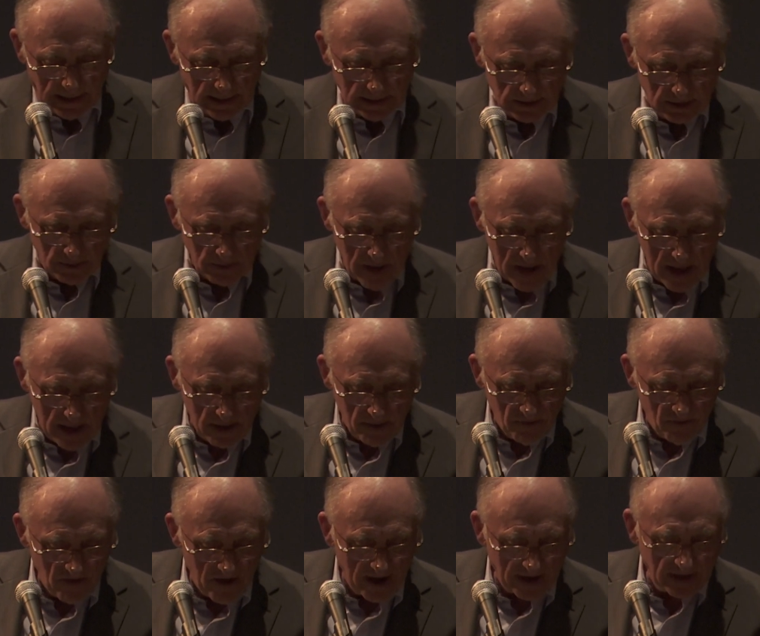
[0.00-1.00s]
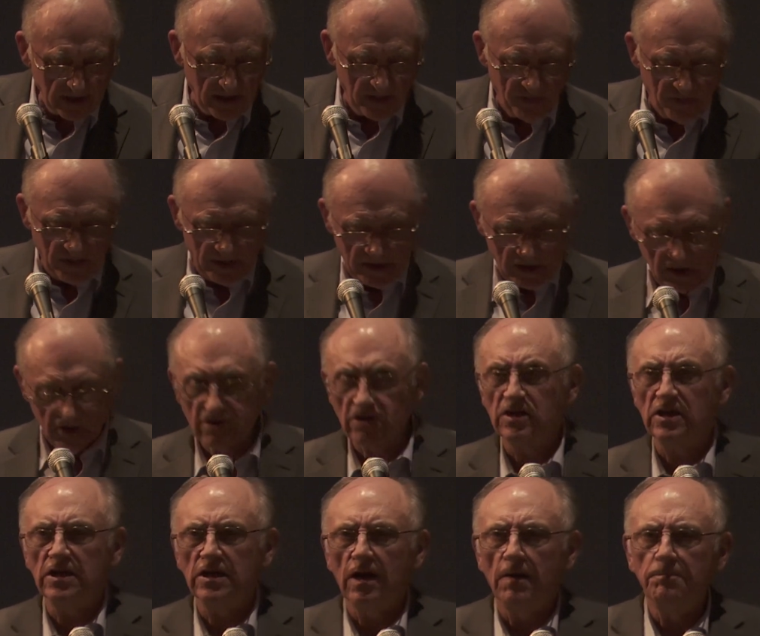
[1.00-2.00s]
As a matter of fact, I think
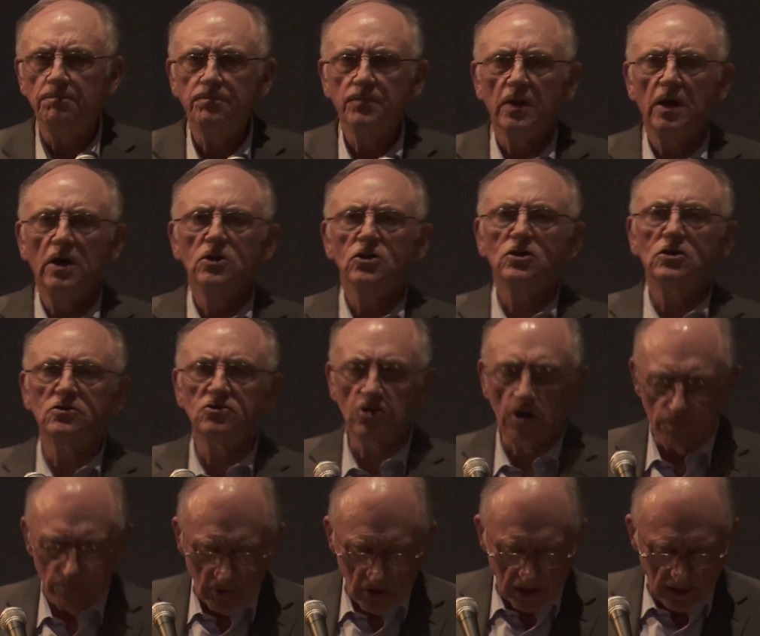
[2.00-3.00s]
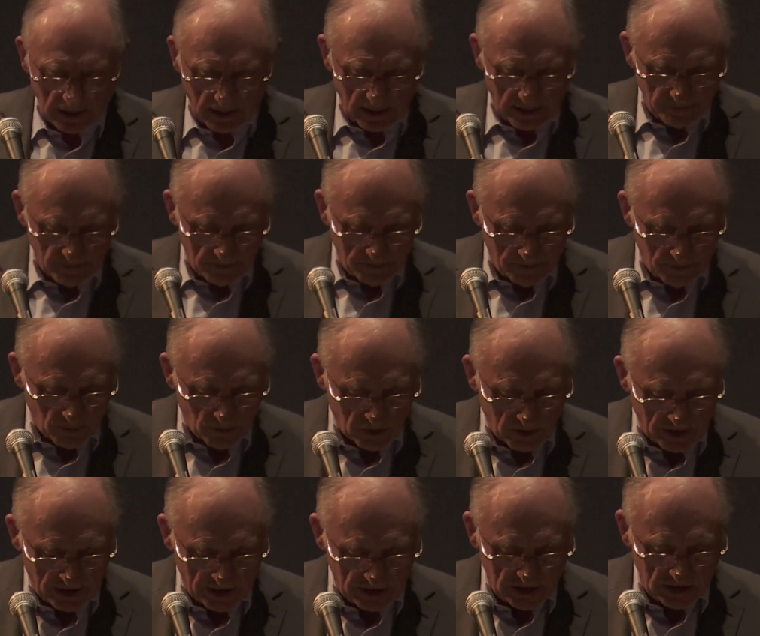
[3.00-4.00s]
the subtitle of the book
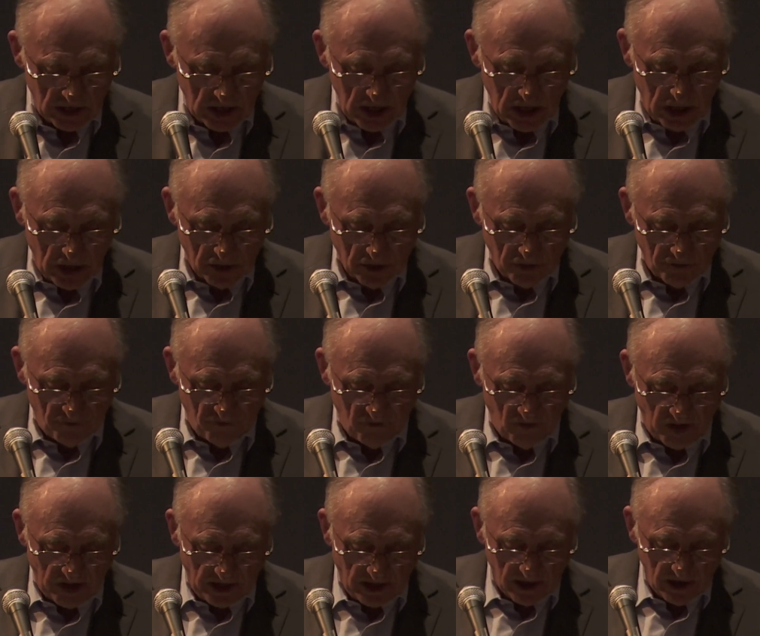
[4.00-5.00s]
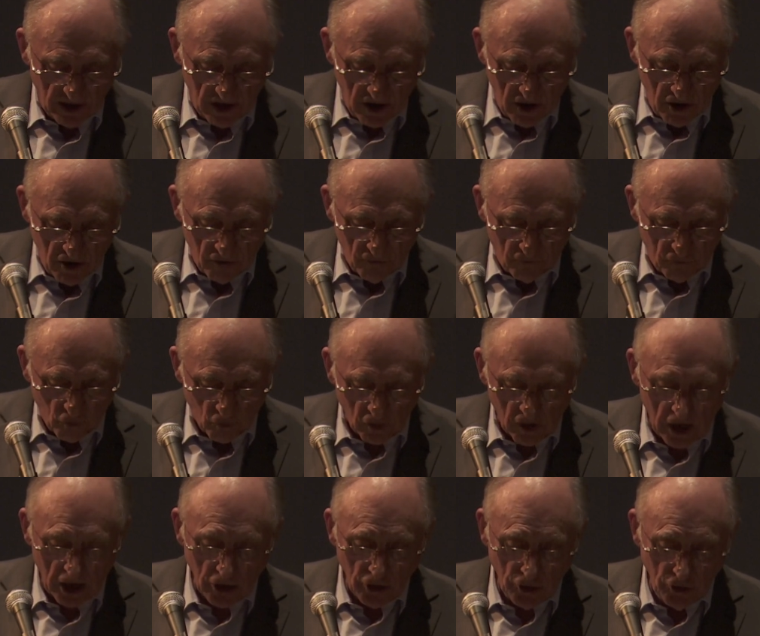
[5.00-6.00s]
is The Fight for
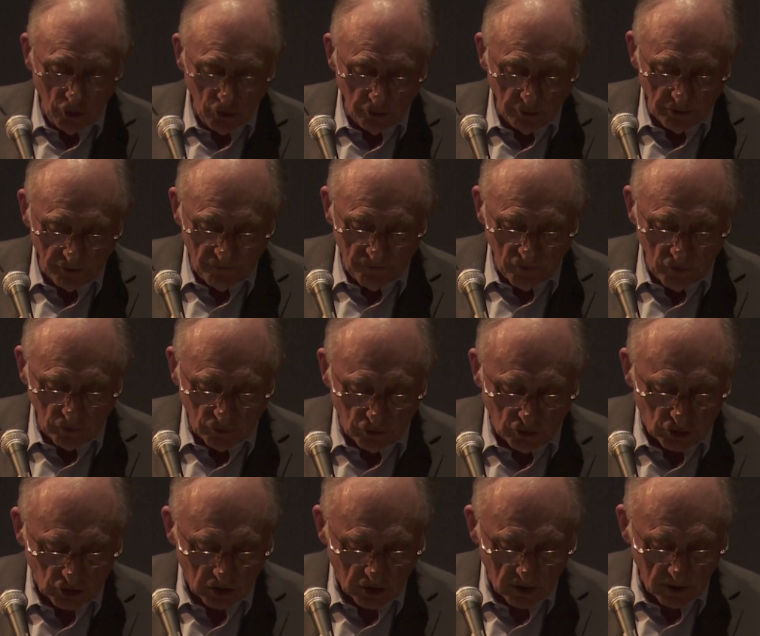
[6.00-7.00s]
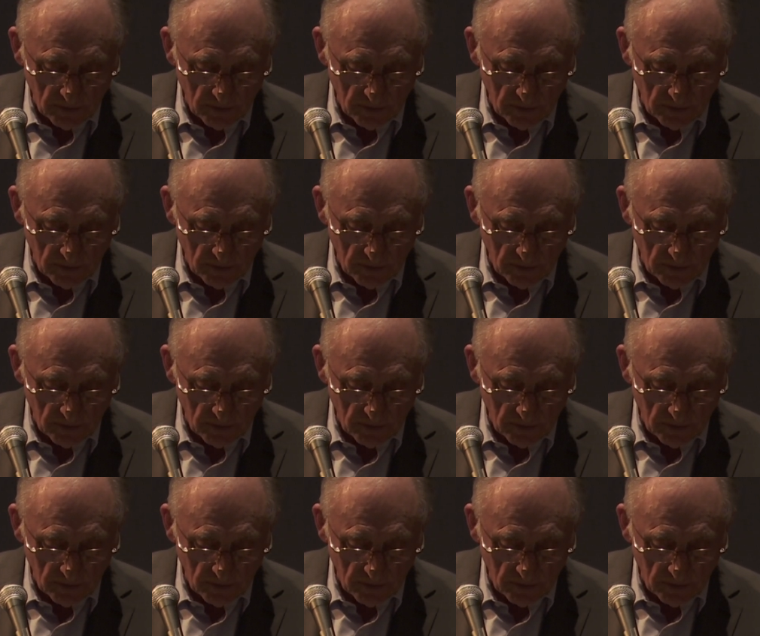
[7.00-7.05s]
a Human Future